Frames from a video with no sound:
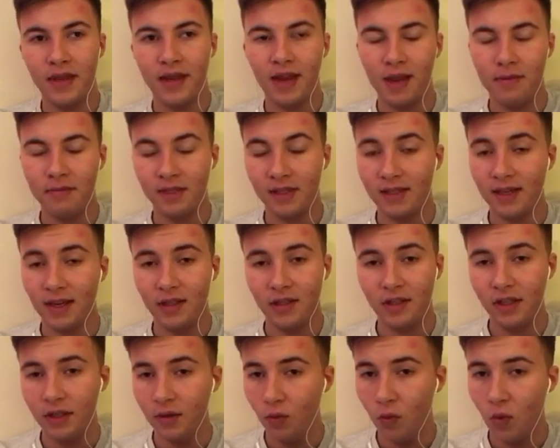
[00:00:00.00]
the game's
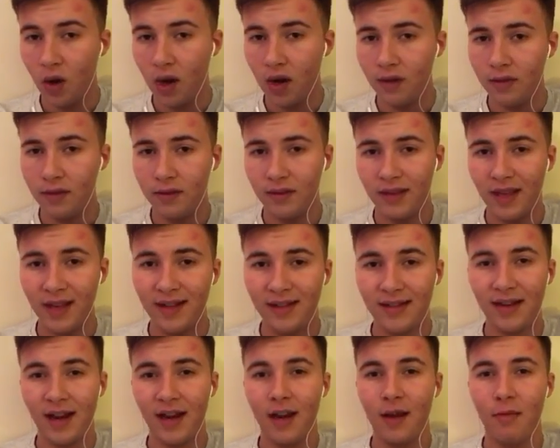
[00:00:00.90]
essentially won,
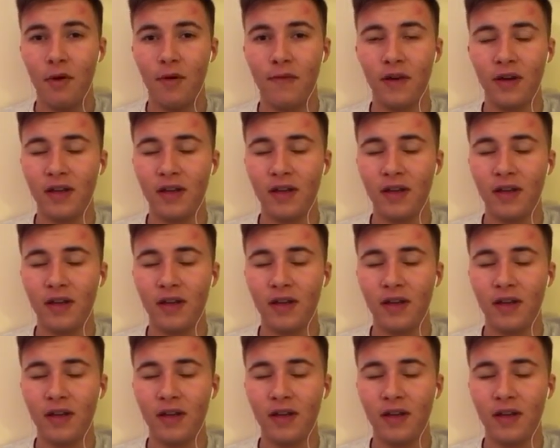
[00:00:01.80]
then take him off.